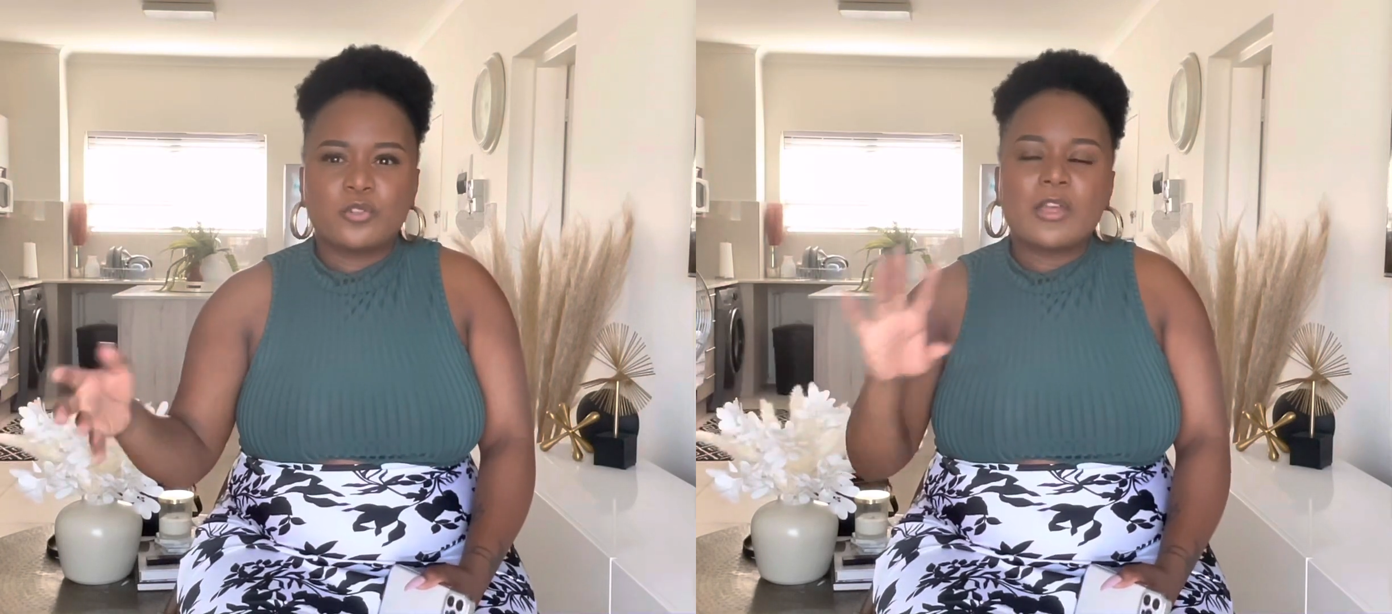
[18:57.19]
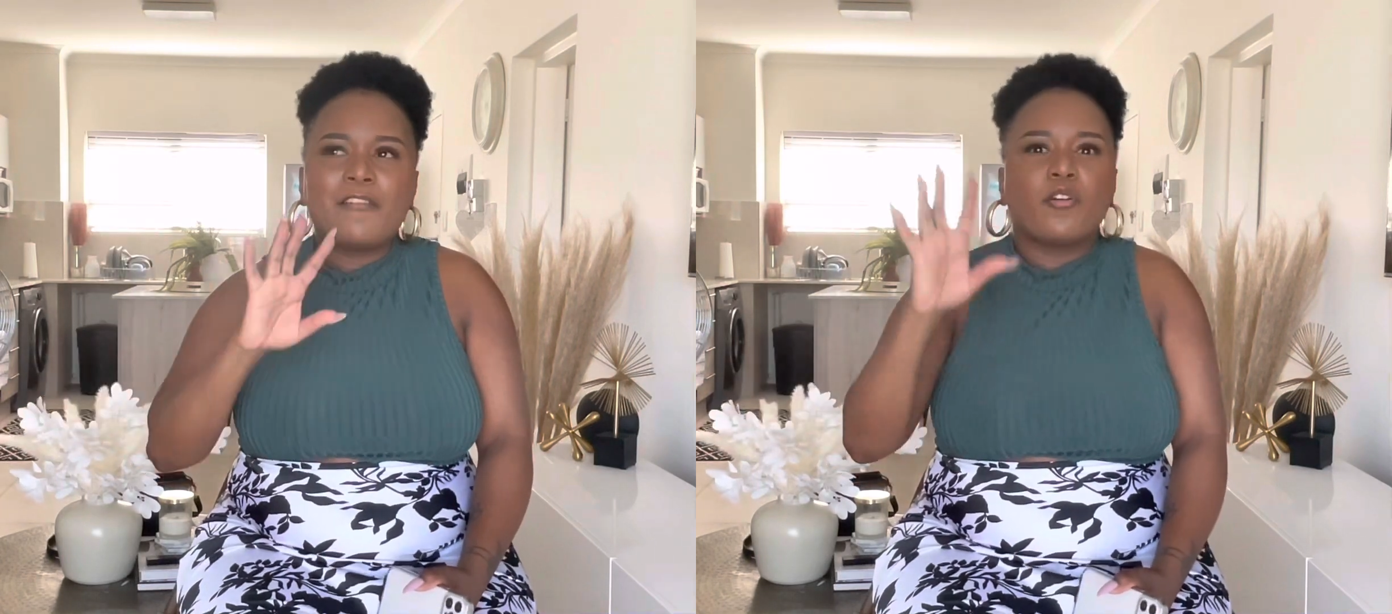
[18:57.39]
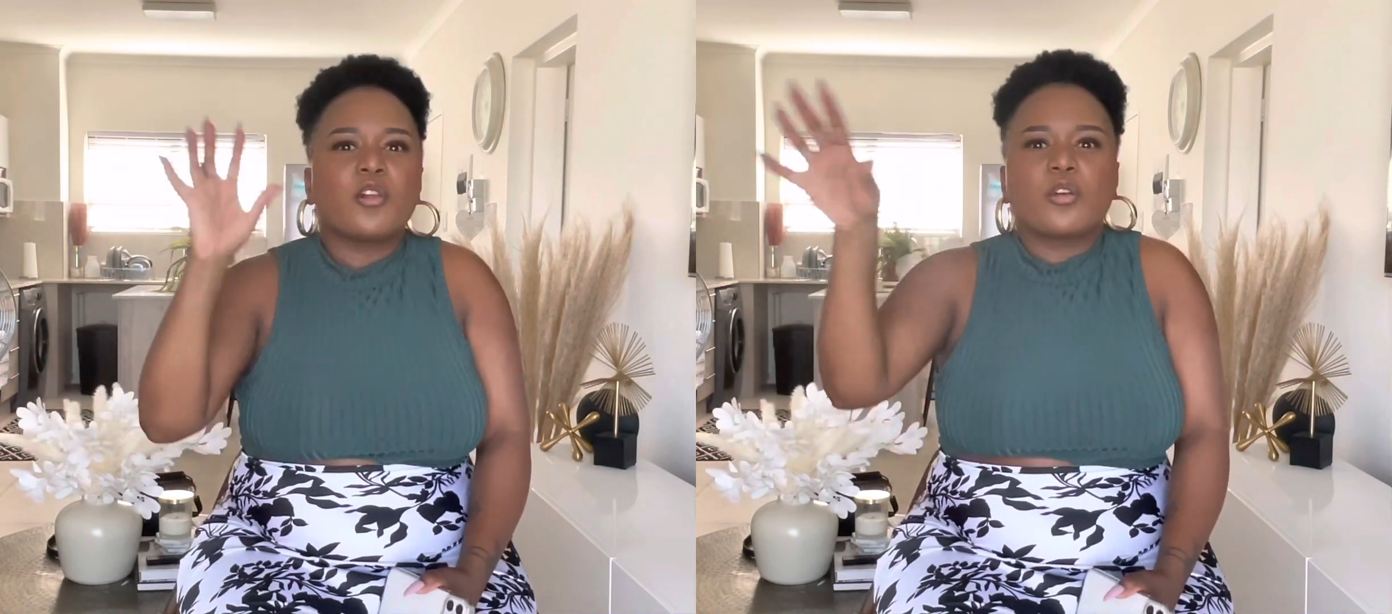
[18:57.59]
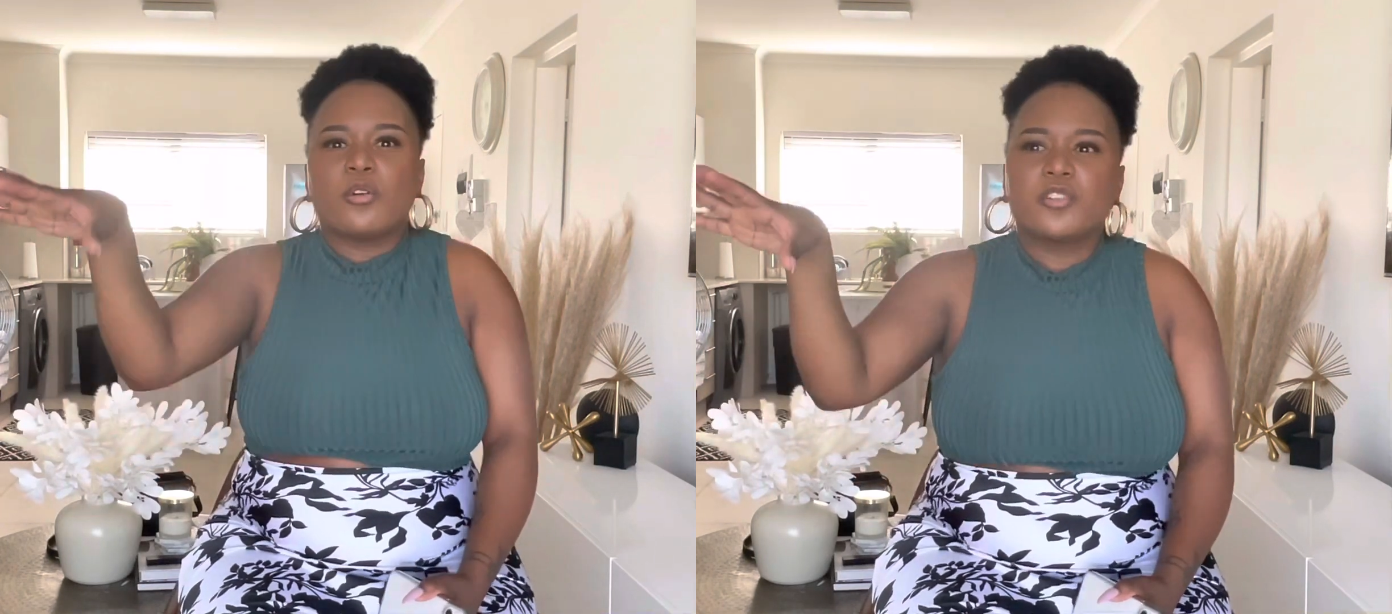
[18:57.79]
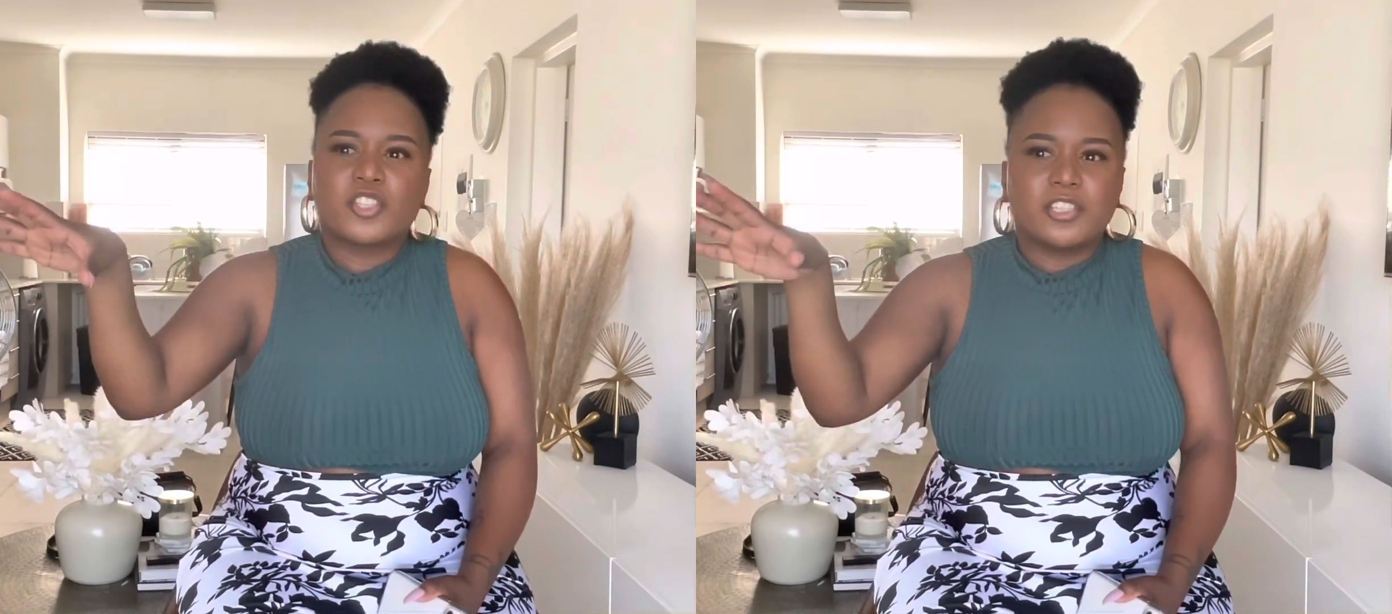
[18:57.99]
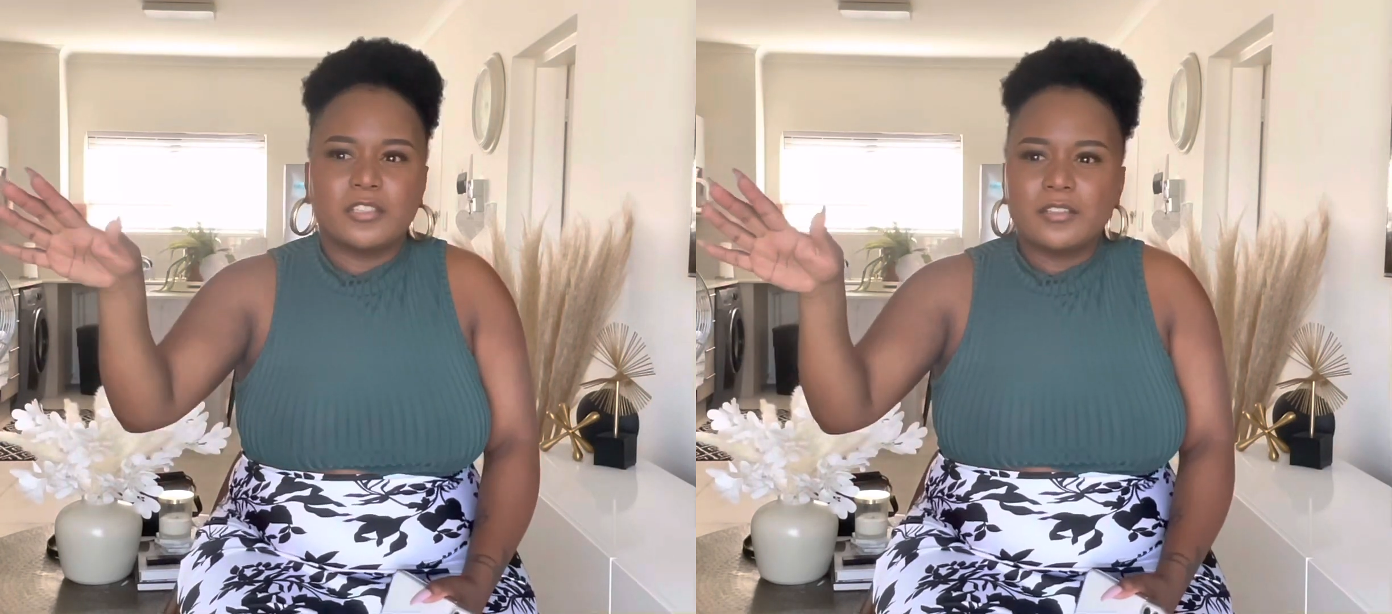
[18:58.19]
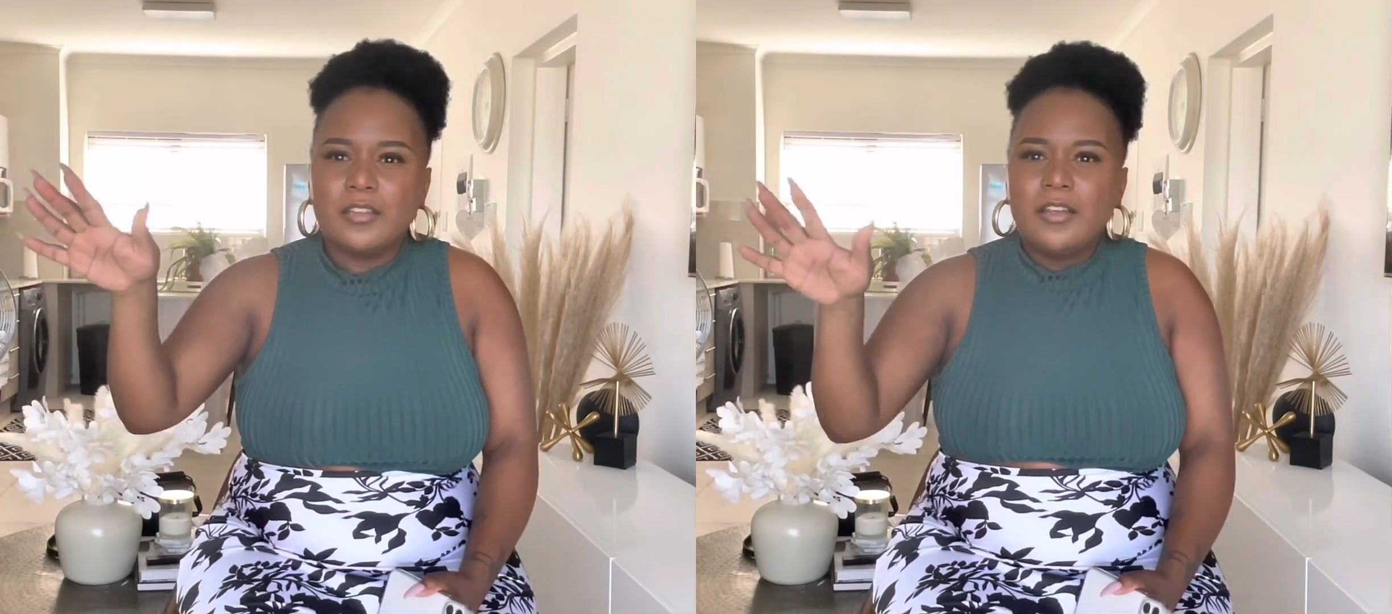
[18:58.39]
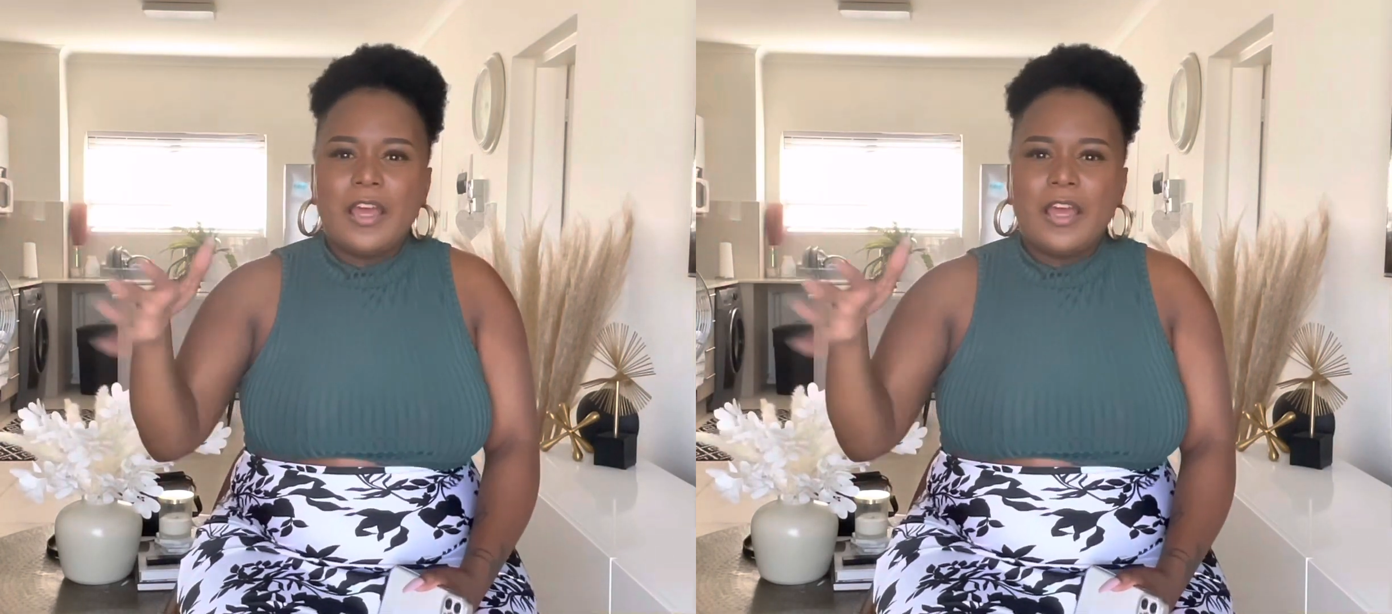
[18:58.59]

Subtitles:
so I've got a cushion.